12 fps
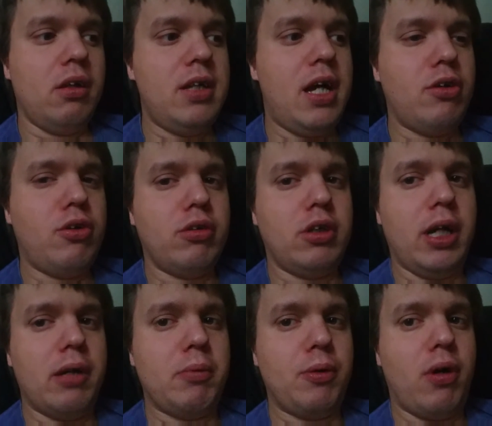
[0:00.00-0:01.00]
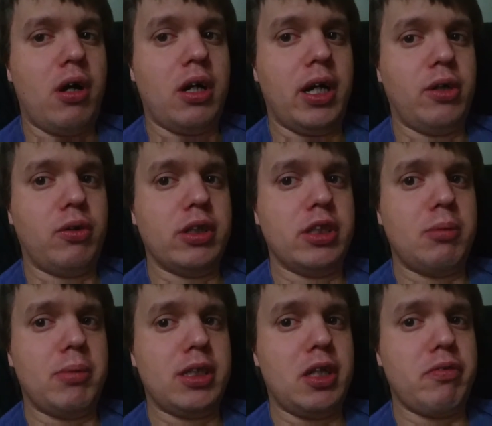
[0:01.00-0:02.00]
Now, don't get me wrong, I don't
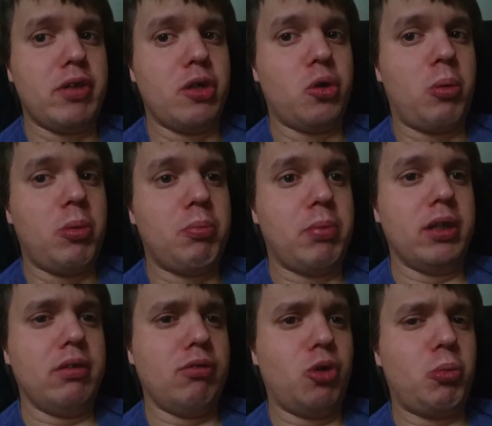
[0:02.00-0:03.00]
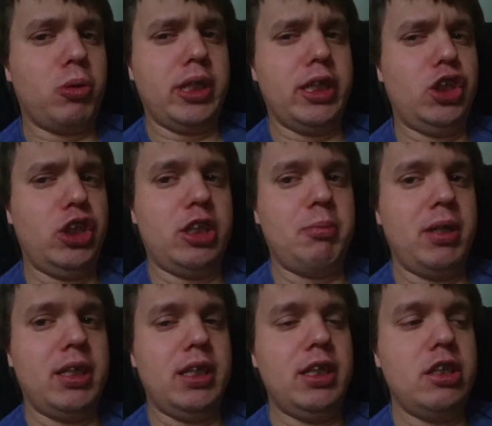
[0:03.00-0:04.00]
consider myself not normal, but normal kids just
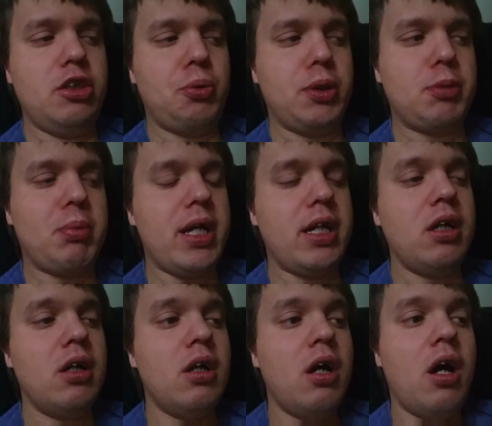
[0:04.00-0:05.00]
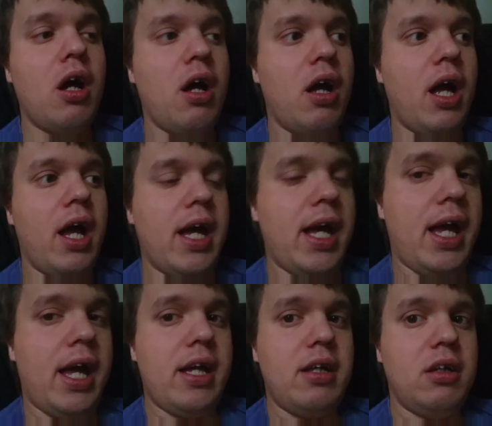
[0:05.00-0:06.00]
makes it easy to explain.
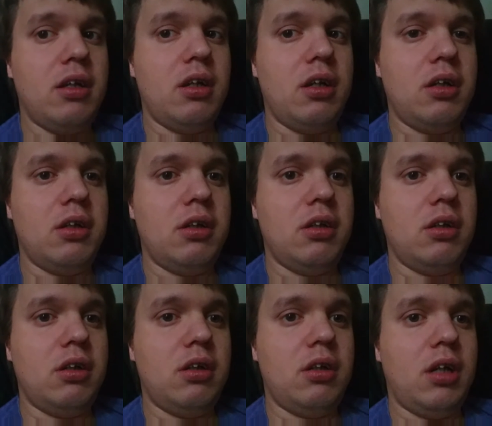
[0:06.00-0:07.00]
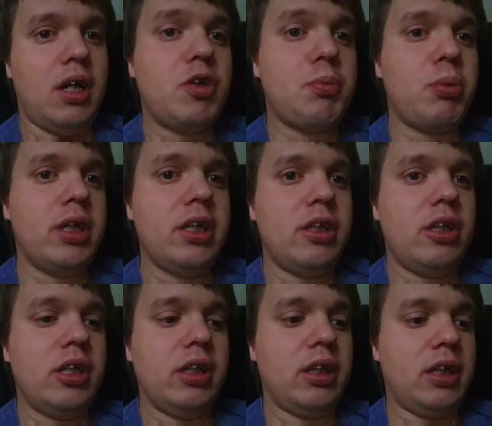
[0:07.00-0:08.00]
And I was put
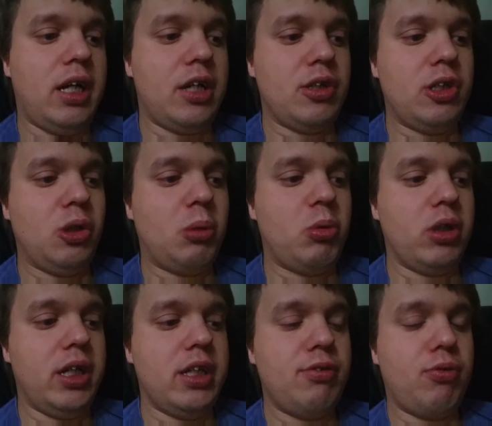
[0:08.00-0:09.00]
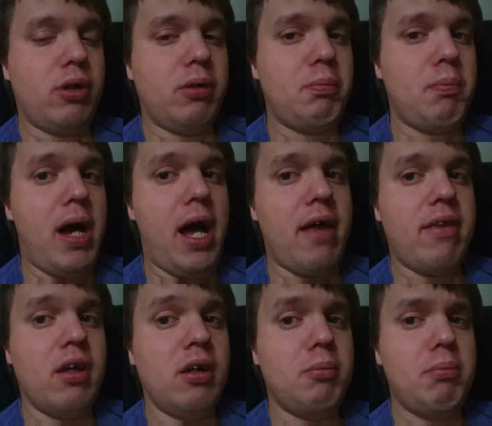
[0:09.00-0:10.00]
into the class with the normal kids for math,
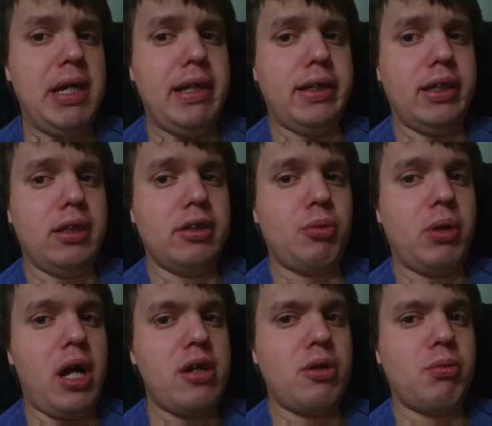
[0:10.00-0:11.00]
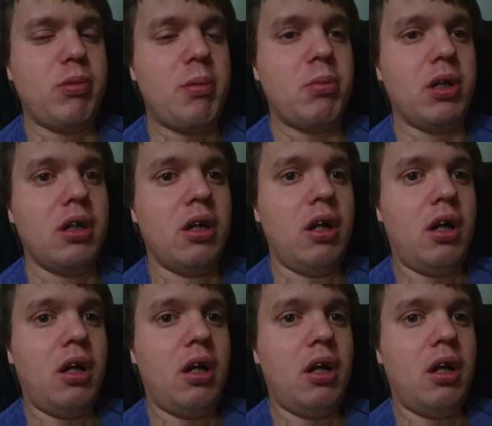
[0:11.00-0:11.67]
mainly, is what I can remember.